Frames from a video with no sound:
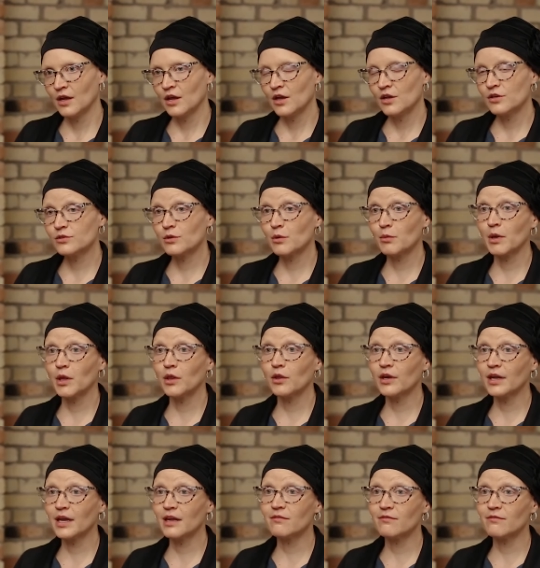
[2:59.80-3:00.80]
So when we
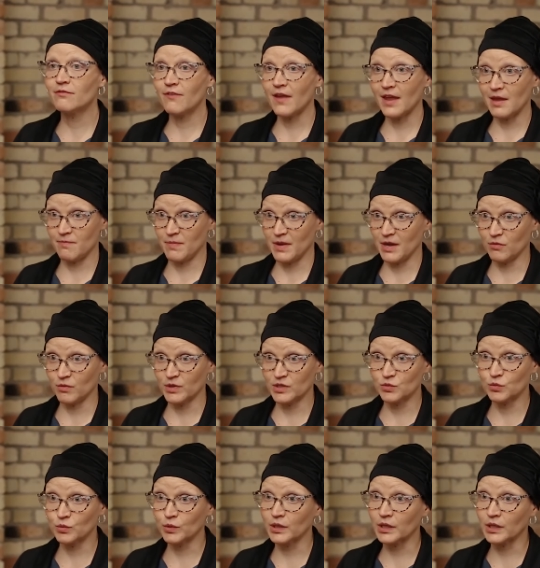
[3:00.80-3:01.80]
look at vaping, what's
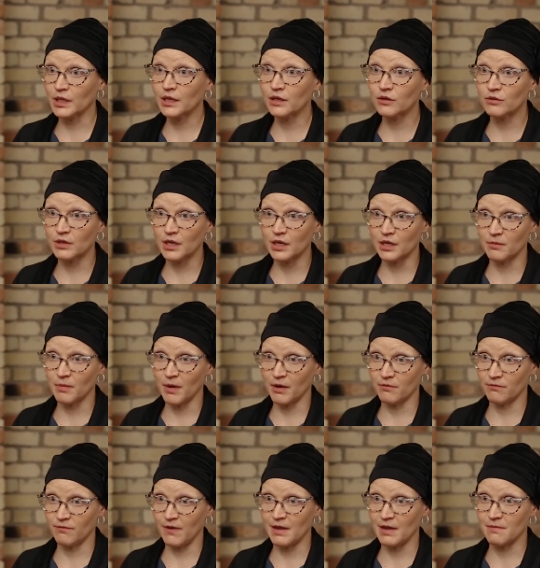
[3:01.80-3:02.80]
really unique
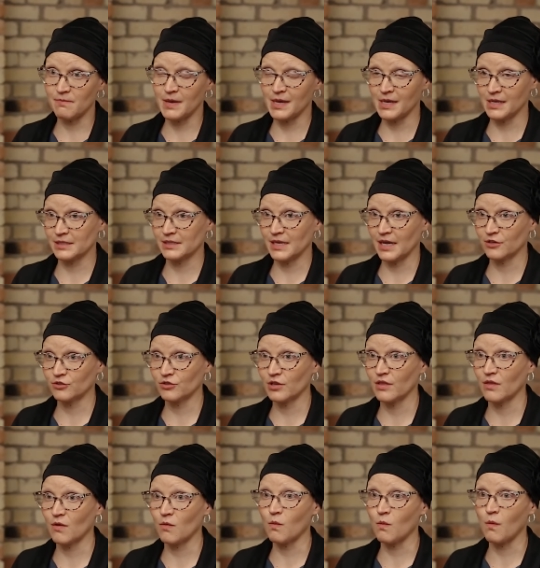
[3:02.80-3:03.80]
about vaping is actually
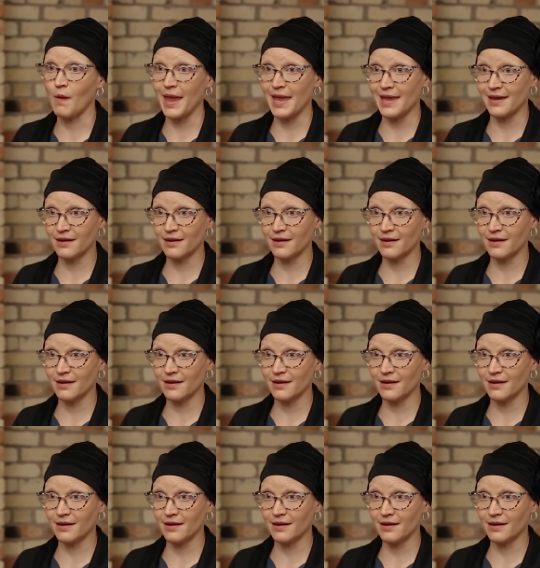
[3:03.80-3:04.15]
the way it